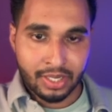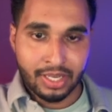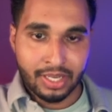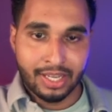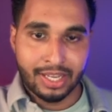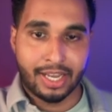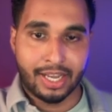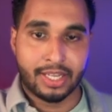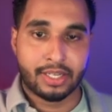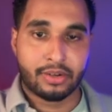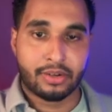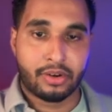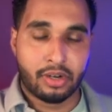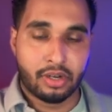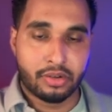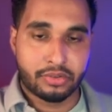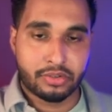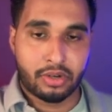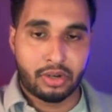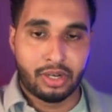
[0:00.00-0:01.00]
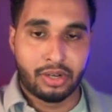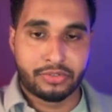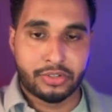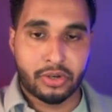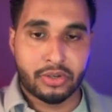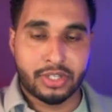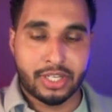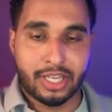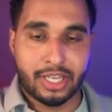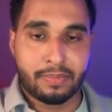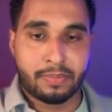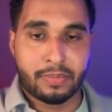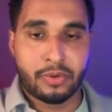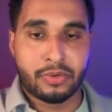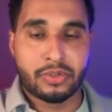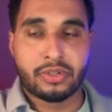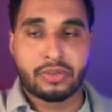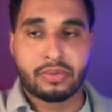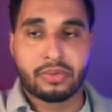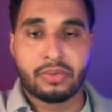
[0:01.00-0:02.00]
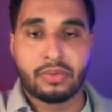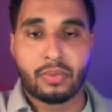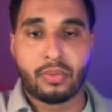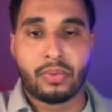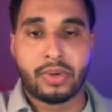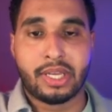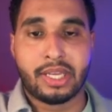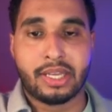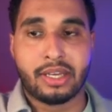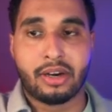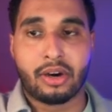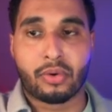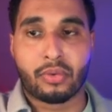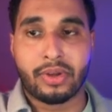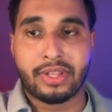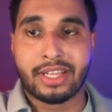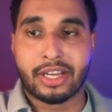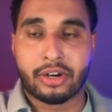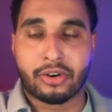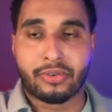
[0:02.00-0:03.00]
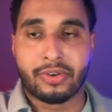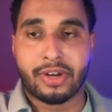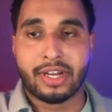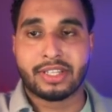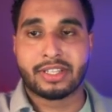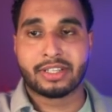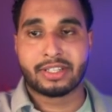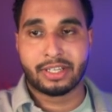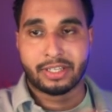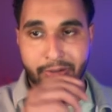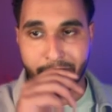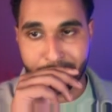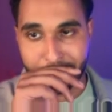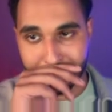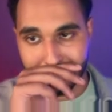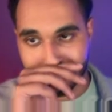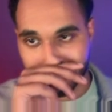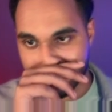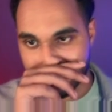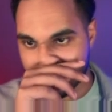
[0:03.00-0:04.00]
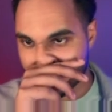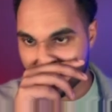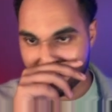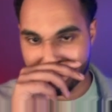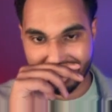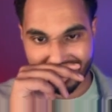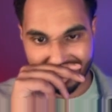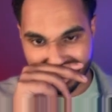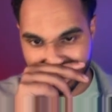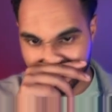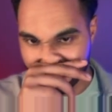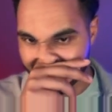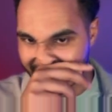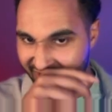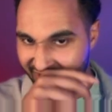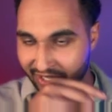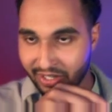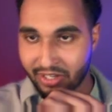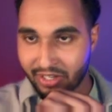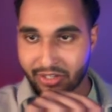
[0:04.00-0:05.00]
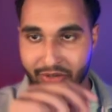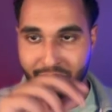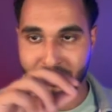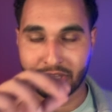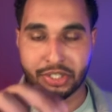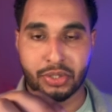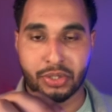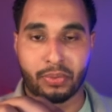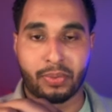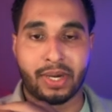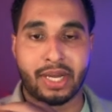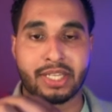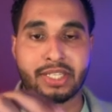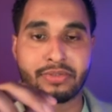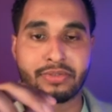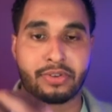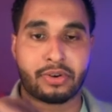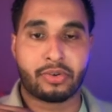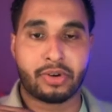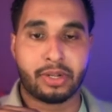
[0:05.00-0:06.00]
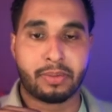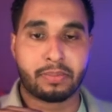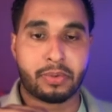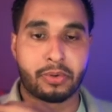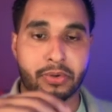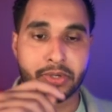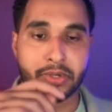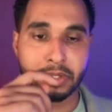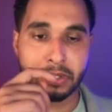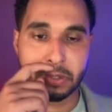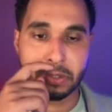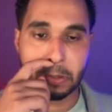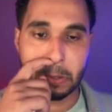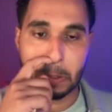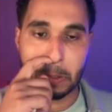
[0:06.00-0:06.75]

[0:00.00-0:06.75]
And all of those inputs we already created in the first step. So that's why it's very important.